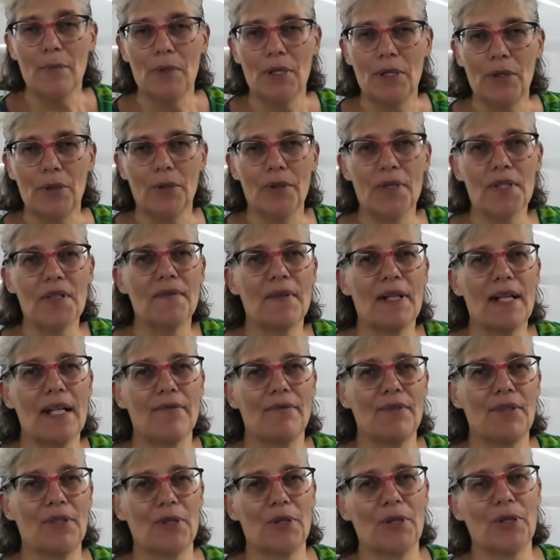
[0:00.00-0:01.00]
because we
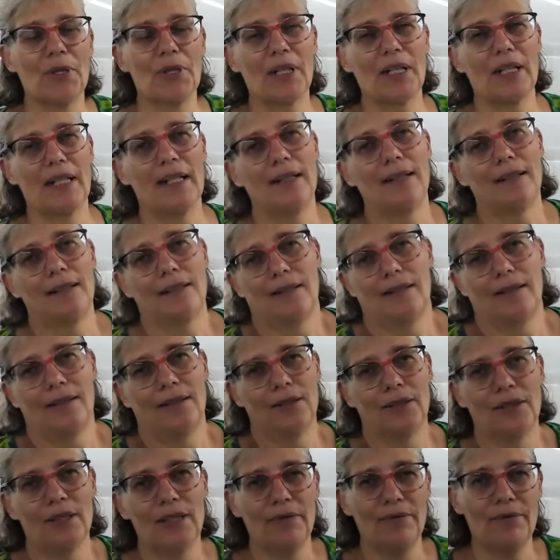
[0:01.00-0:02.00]
have a dog, and you
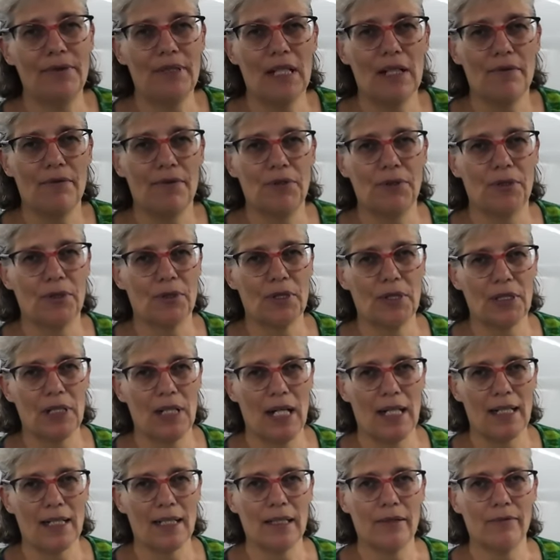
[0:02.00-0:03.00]
know, if you have a dog you
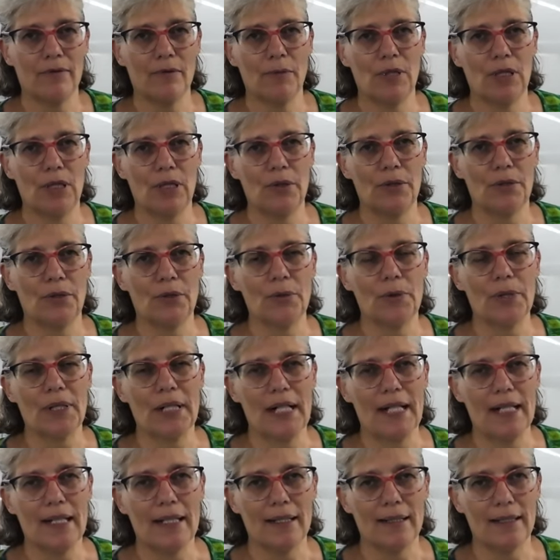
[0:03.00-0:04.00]
can't leave him alone all
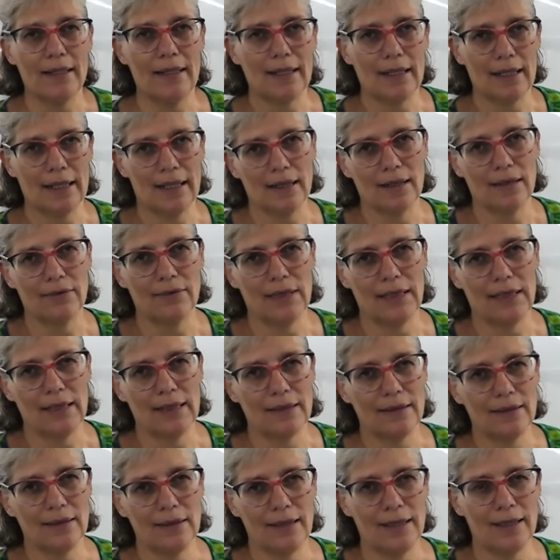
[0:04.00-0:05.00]
day in the caravan
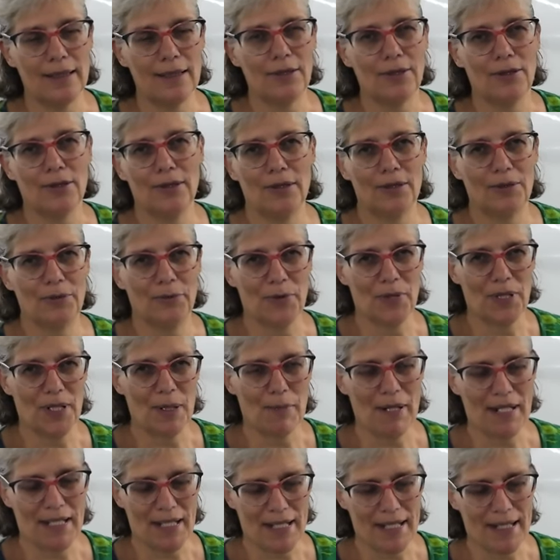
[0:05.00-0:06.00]
and do
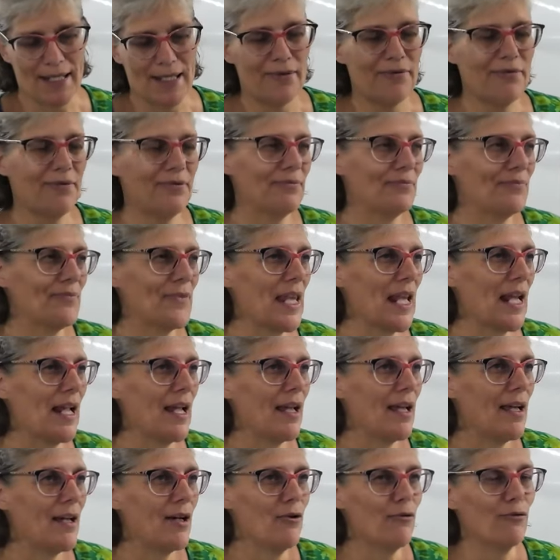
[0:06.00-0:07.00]
some other stuff
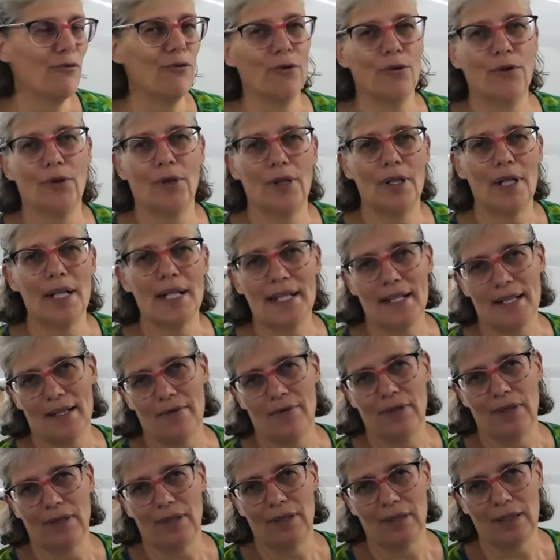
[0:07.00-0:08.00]
for
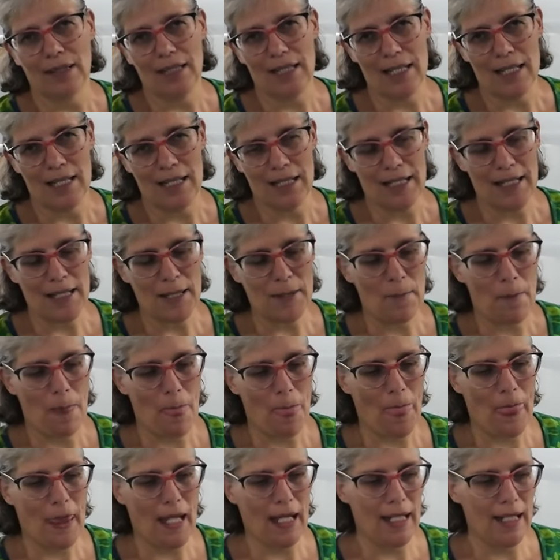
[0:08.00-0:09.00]
several reasons.
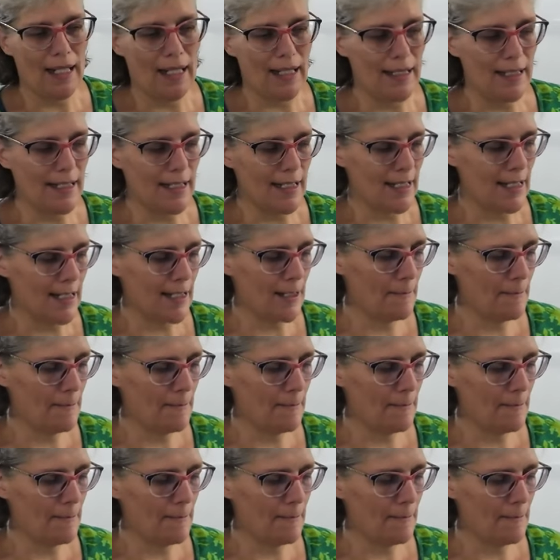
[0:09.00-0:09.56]
And